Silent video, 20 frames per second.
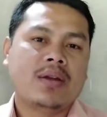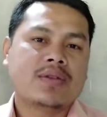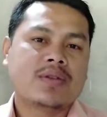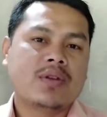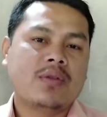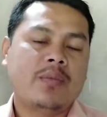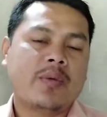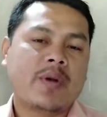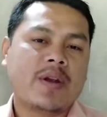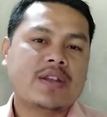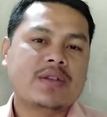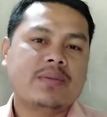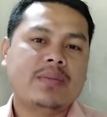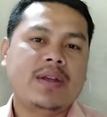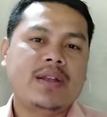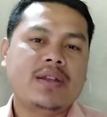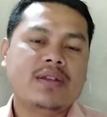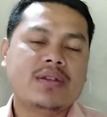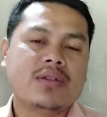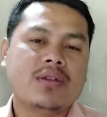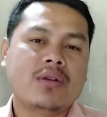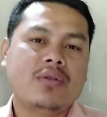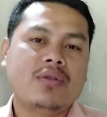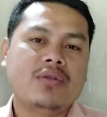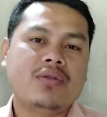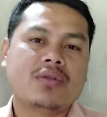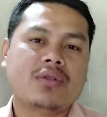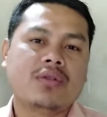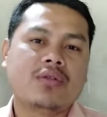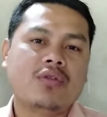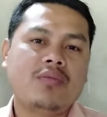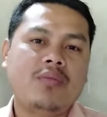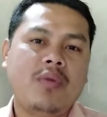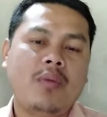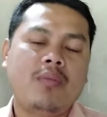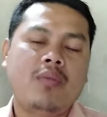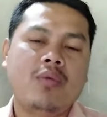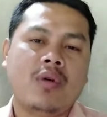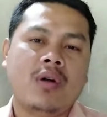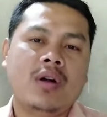So phrase means those group
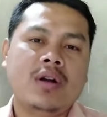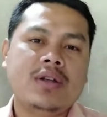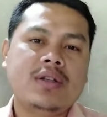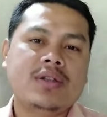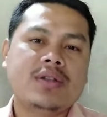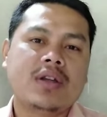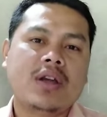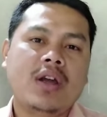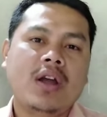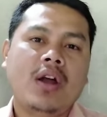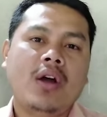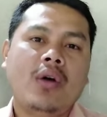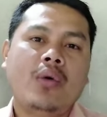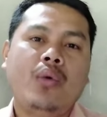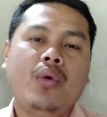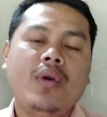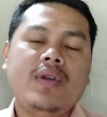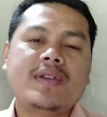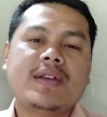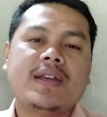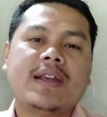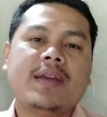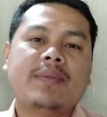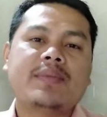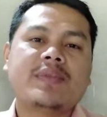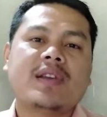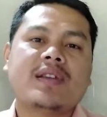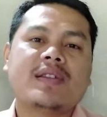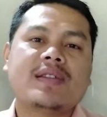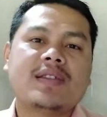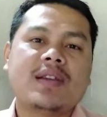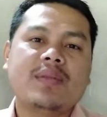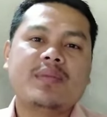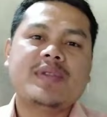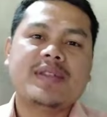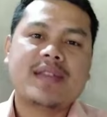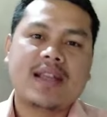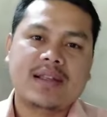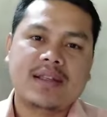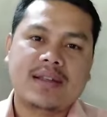of words which gives us
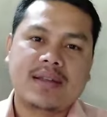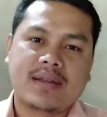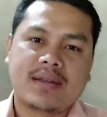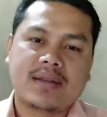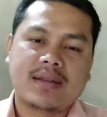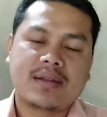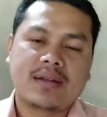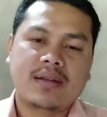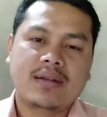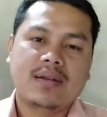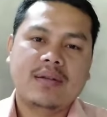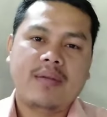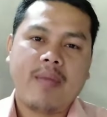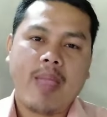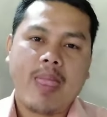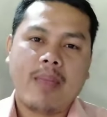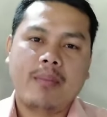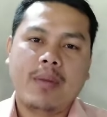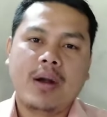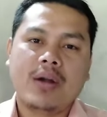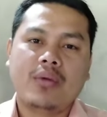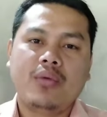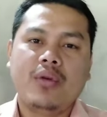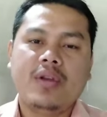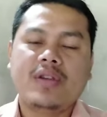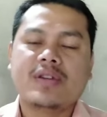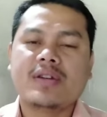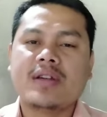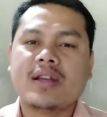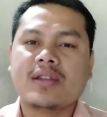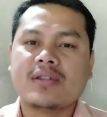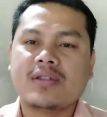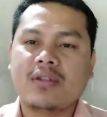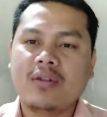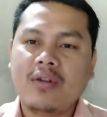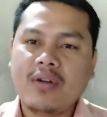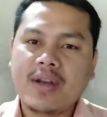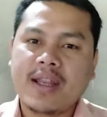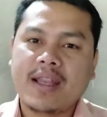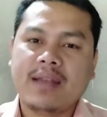some sense but which does
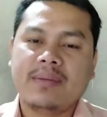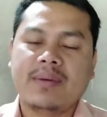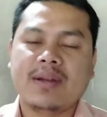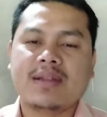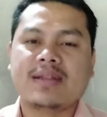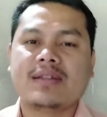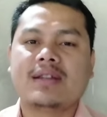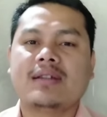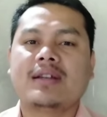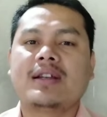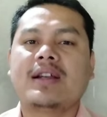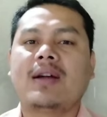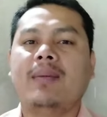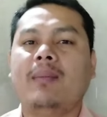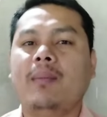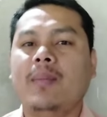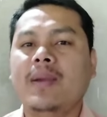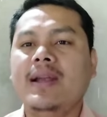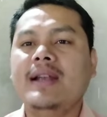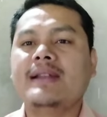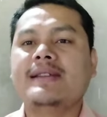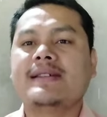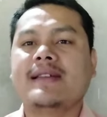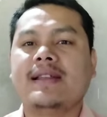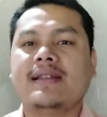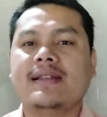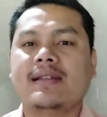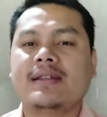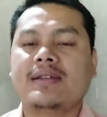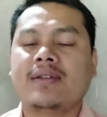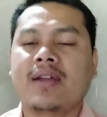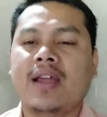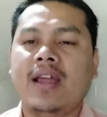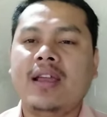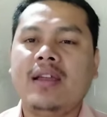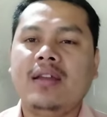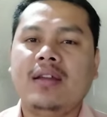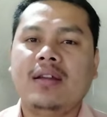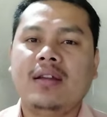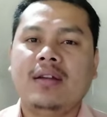not give us complete sense.
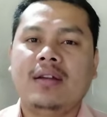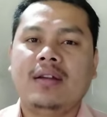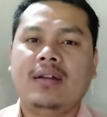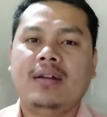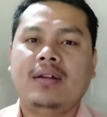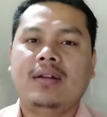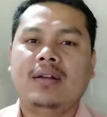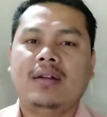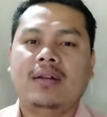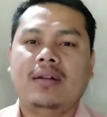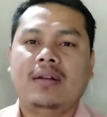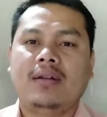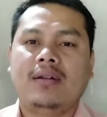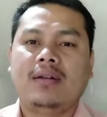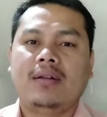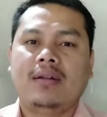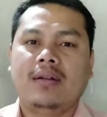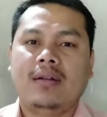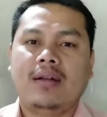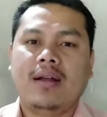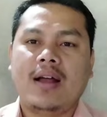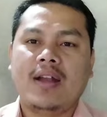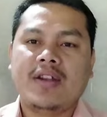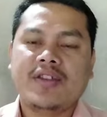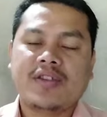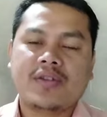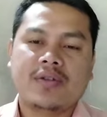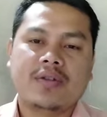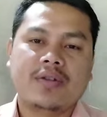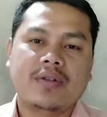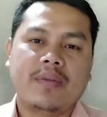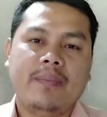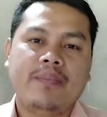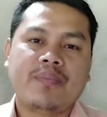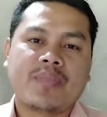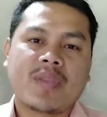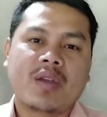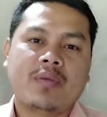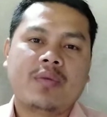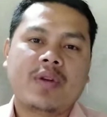Okay, understood?
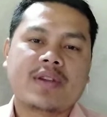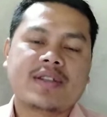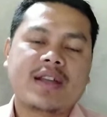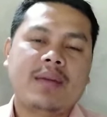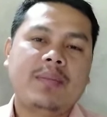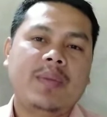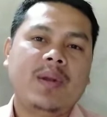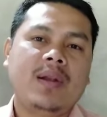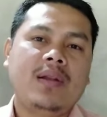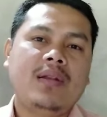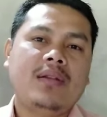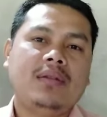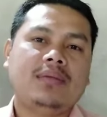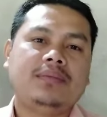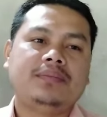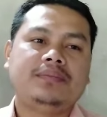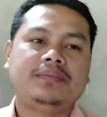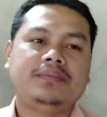For example,